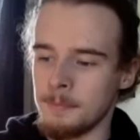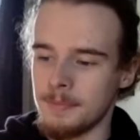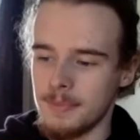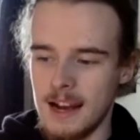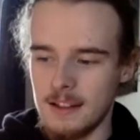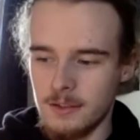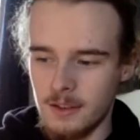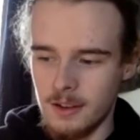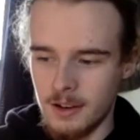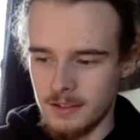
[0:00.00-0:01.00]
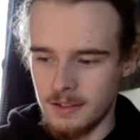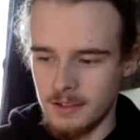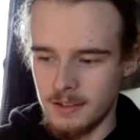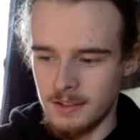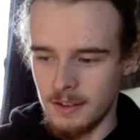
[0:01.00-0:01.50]
That song is
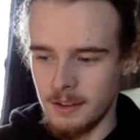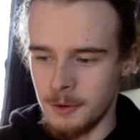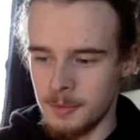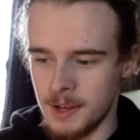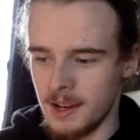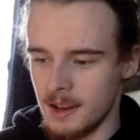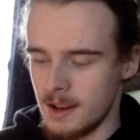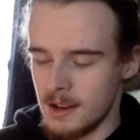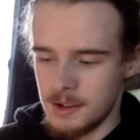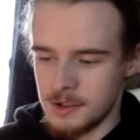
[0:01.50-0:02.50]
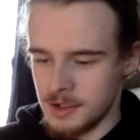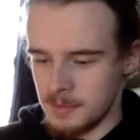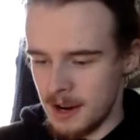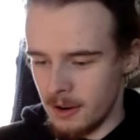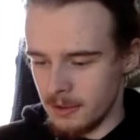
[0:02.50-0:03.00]
a little bit just
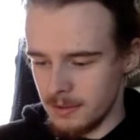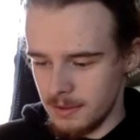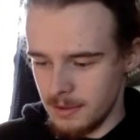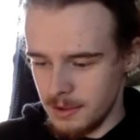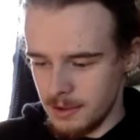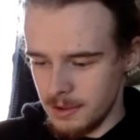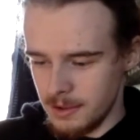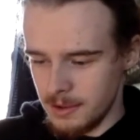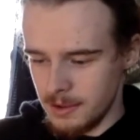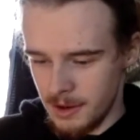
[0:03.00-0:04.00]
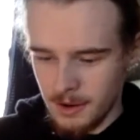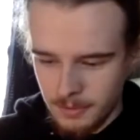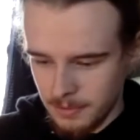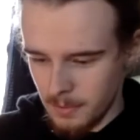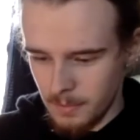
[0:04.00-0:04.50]
about, you know,
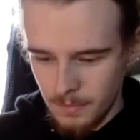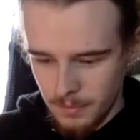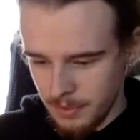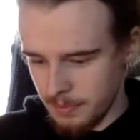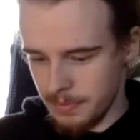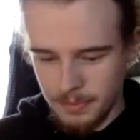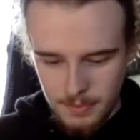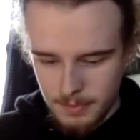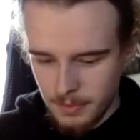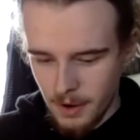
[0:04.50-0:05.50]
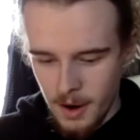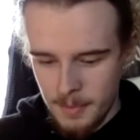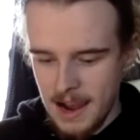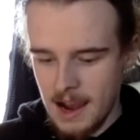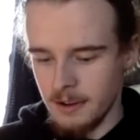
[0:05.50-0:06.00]
thought
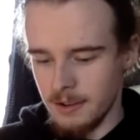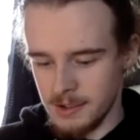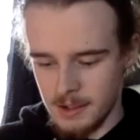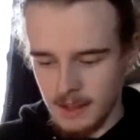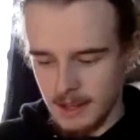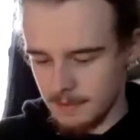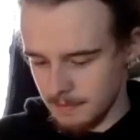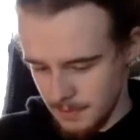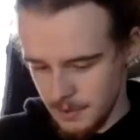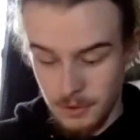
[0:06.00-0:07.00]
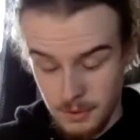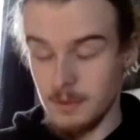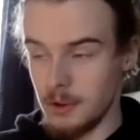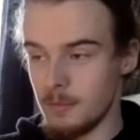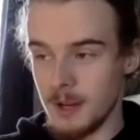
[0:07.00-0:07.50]
patterns and like
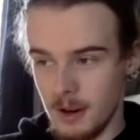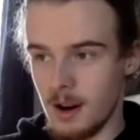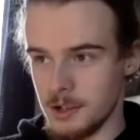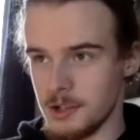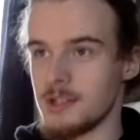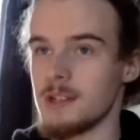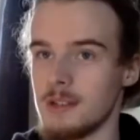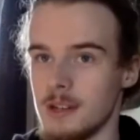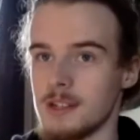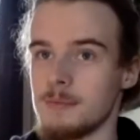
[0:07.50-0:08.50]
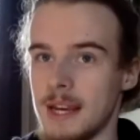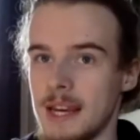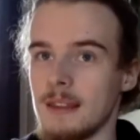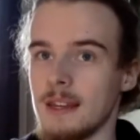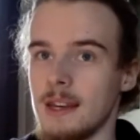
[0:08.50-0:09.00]
human consciousness
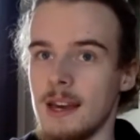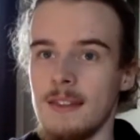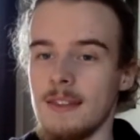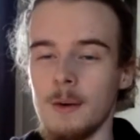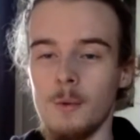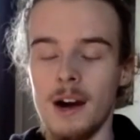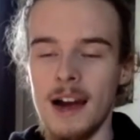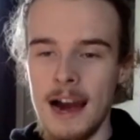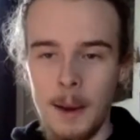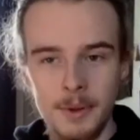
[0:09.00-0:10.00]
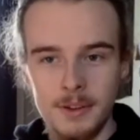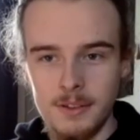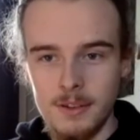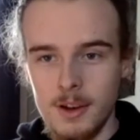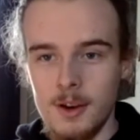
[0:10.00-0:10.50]
mainly, and like what
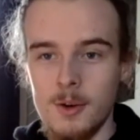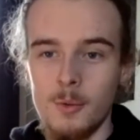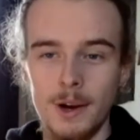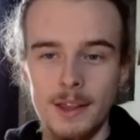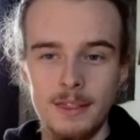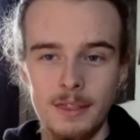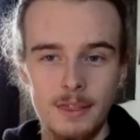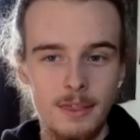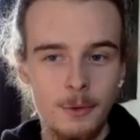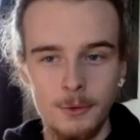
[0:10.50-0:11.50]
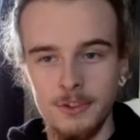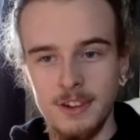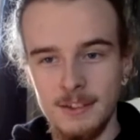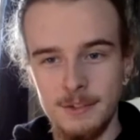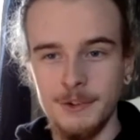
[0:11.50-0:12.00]
happens when those
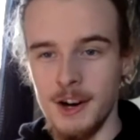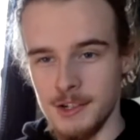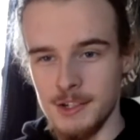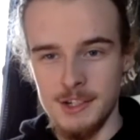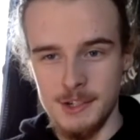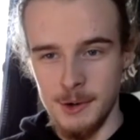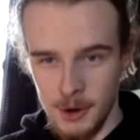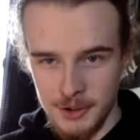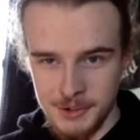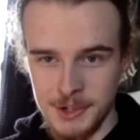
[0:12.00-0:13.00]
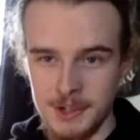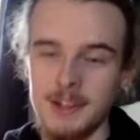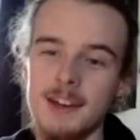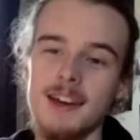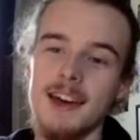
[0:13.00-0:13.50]
states of consciousness are altered
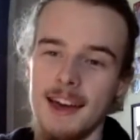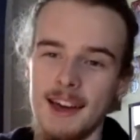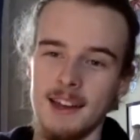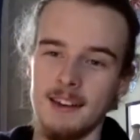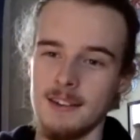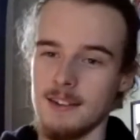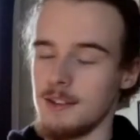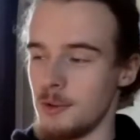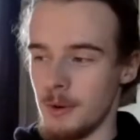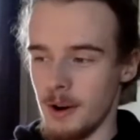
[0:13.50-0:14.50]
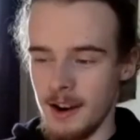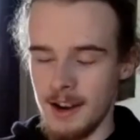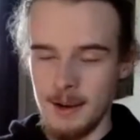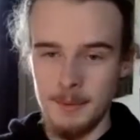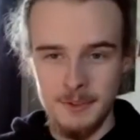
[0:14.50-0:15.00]
and you are
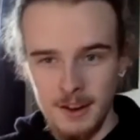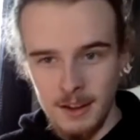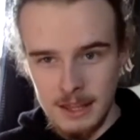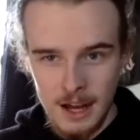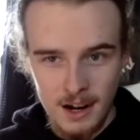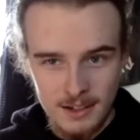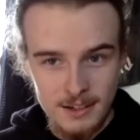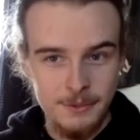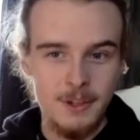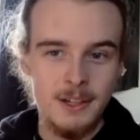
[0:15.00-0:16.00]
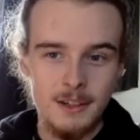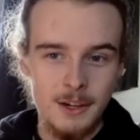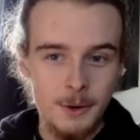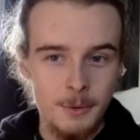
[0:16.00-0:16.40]
able to unlock different, you know,